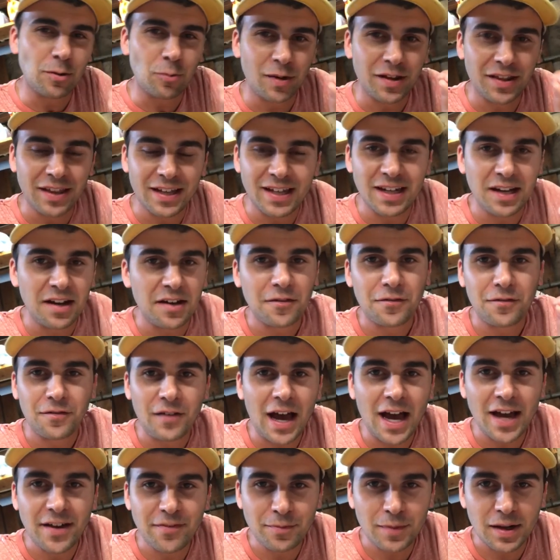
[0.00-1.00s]
and within
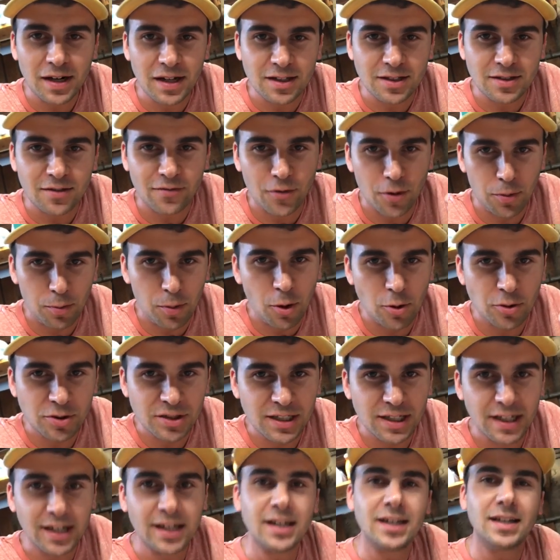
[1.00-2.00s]
5 minutes of her
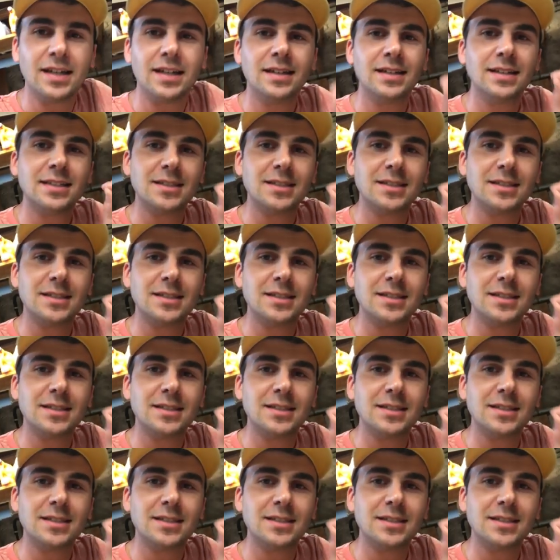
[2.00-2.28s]
posting it,